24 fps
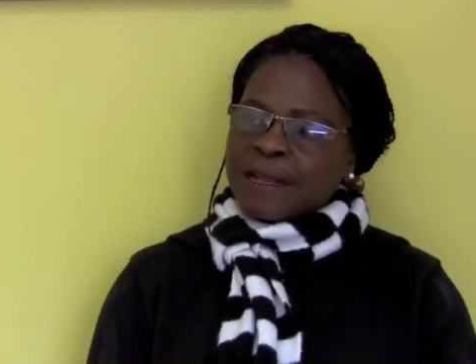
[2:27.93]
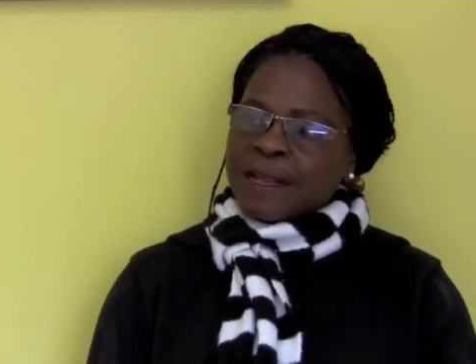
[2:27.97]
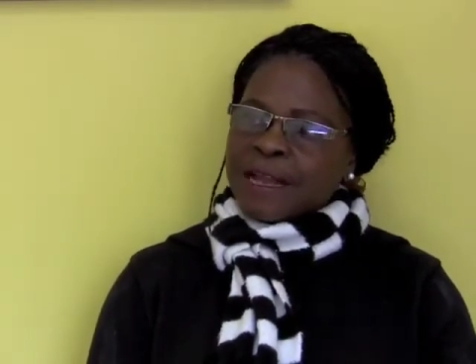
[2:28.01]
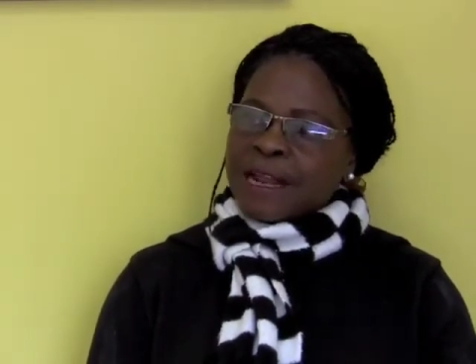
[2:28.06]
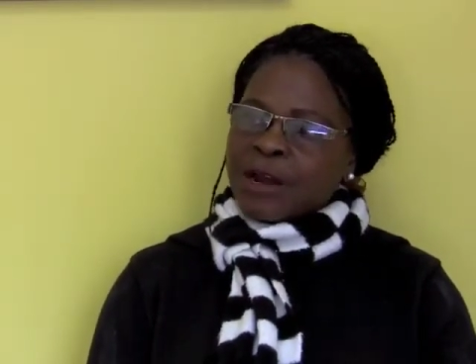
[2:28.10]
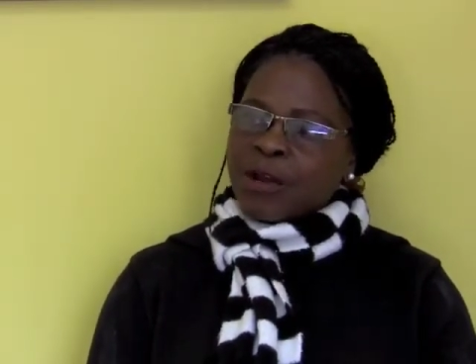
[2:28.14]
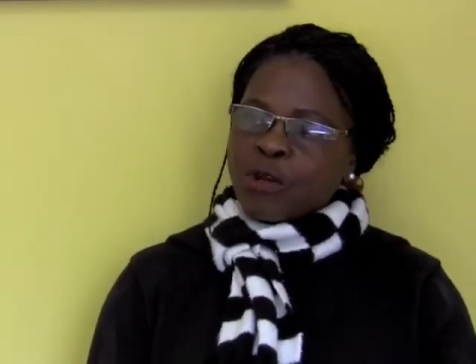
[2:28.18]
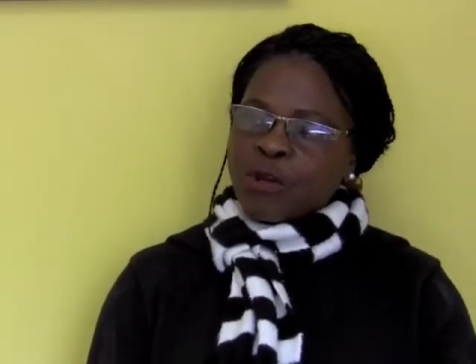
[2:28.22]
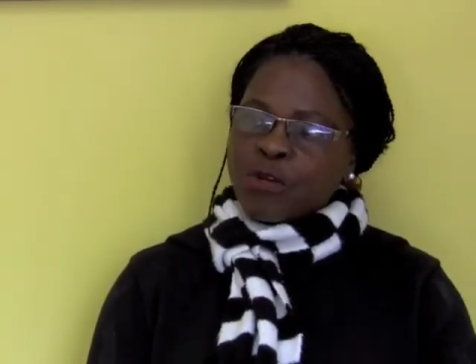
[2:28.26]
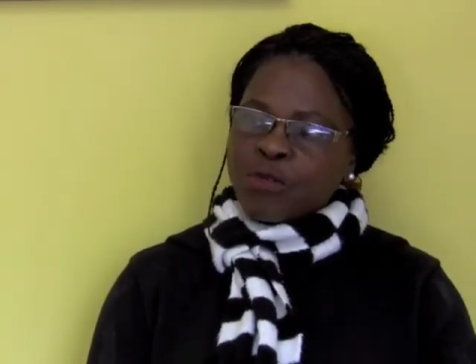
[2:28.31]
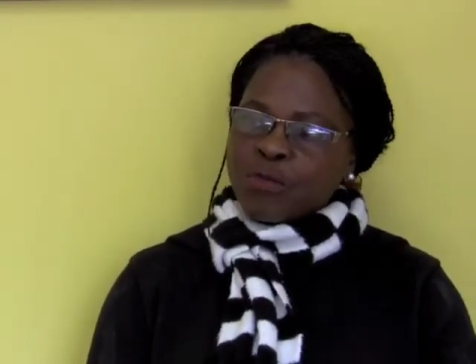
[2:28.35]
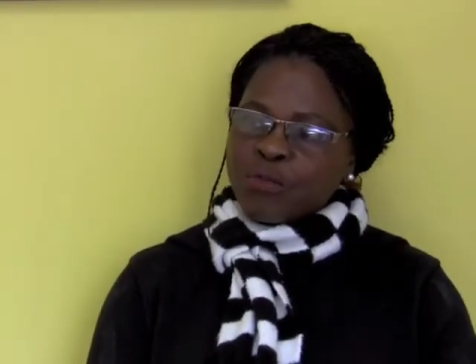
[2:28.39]

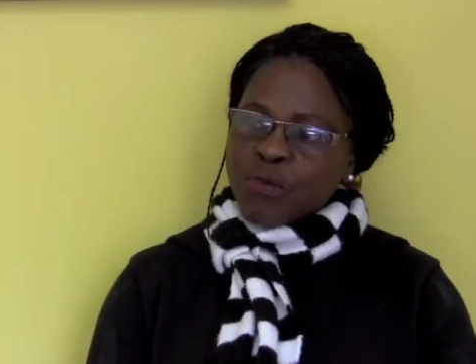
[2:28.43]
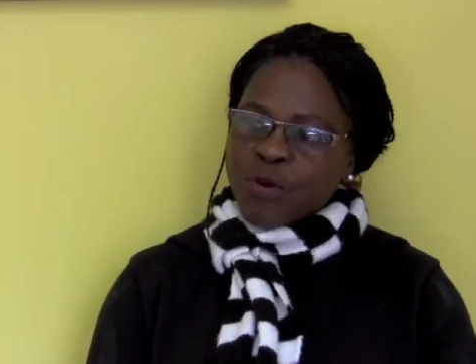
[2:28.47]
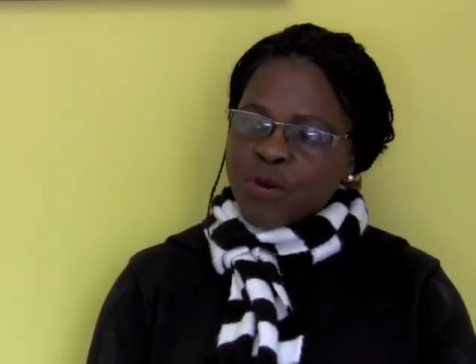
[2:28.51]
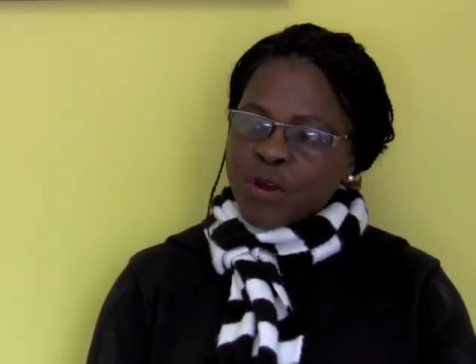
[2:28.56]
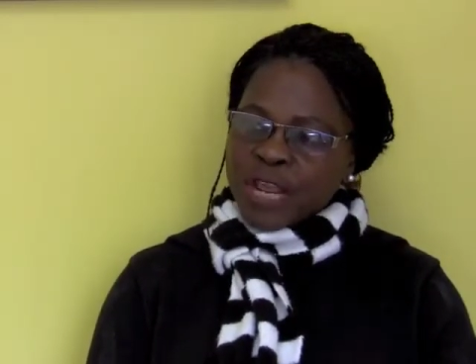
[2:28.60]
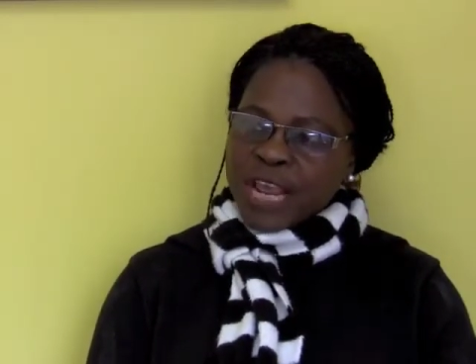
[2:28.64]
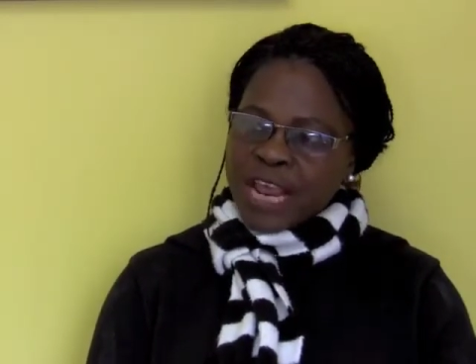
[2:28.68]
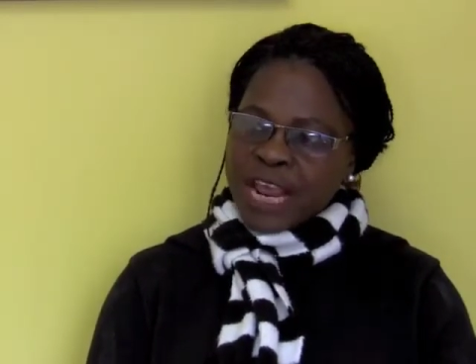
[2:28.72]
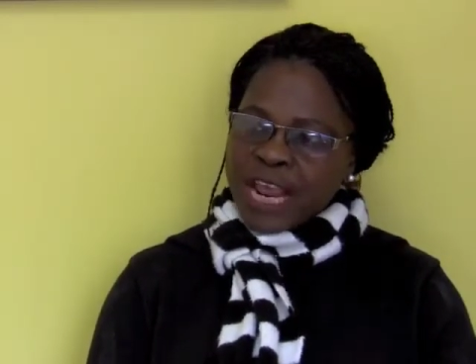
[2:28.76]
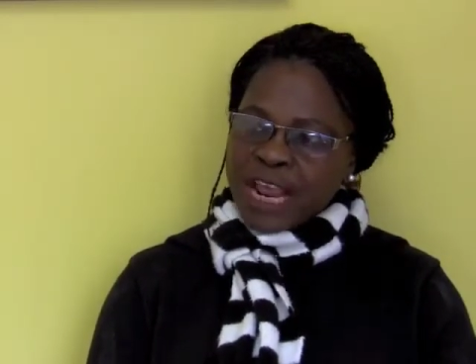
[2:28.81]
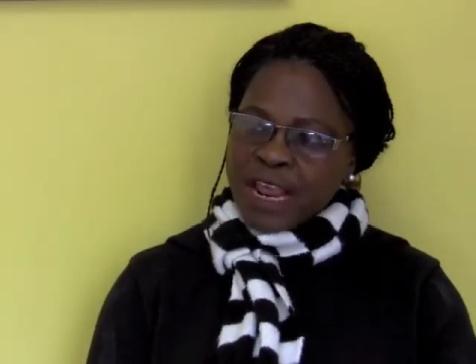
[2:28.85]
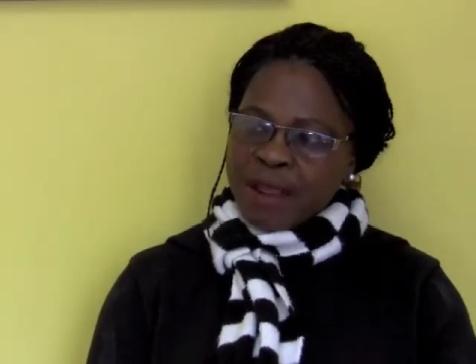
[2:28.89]
a lot more
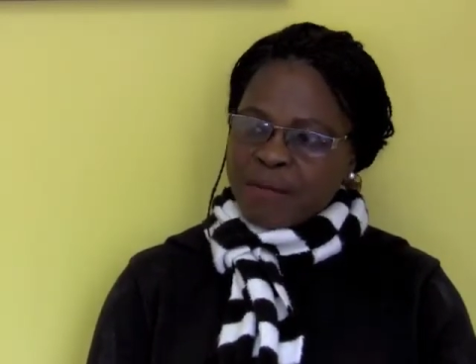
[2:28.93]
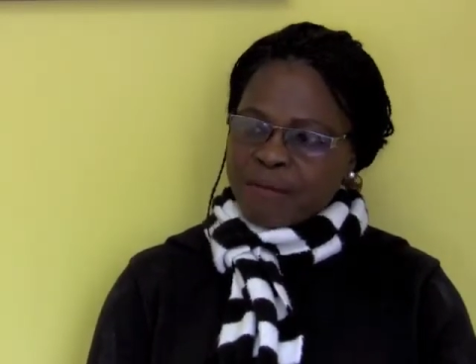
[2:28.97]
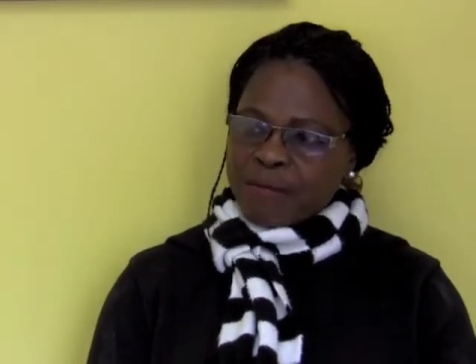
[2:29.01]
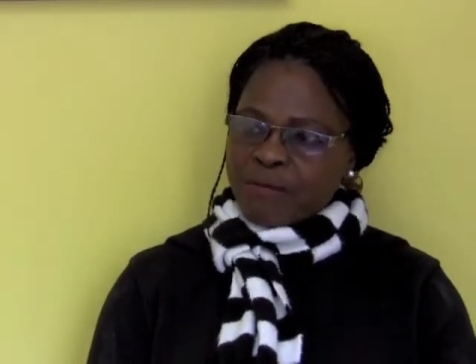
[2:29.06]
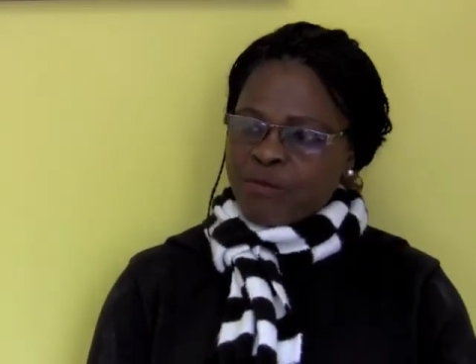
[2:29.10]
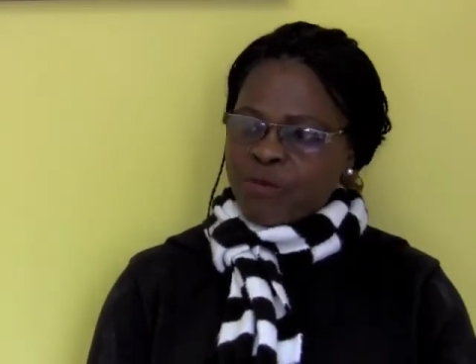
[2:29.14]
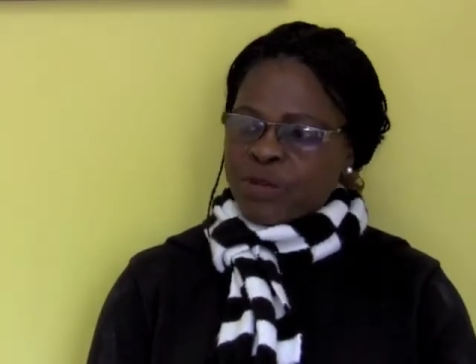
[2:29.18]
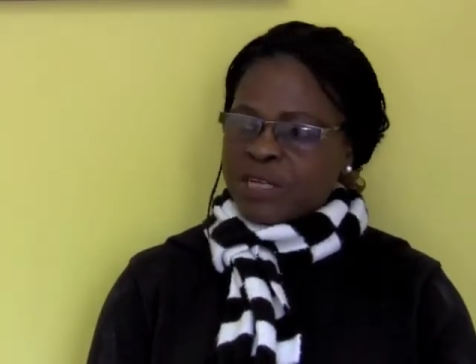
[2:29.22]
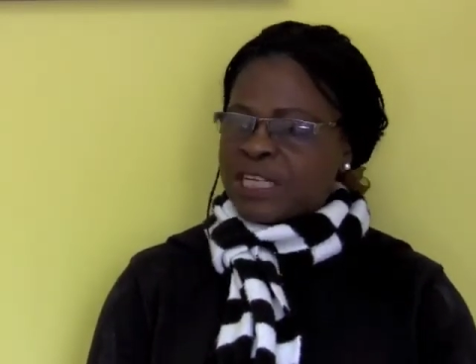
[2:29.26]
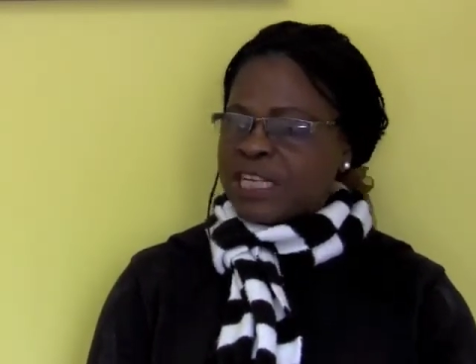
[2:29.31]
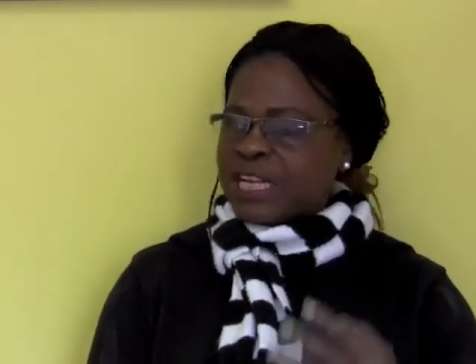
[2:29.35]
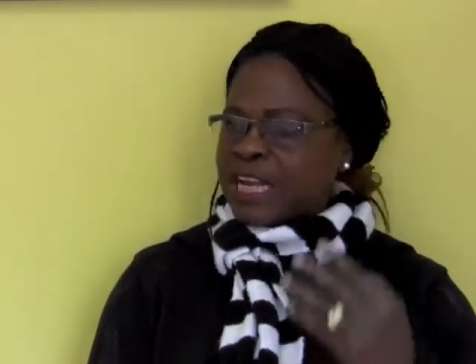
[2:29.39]
came with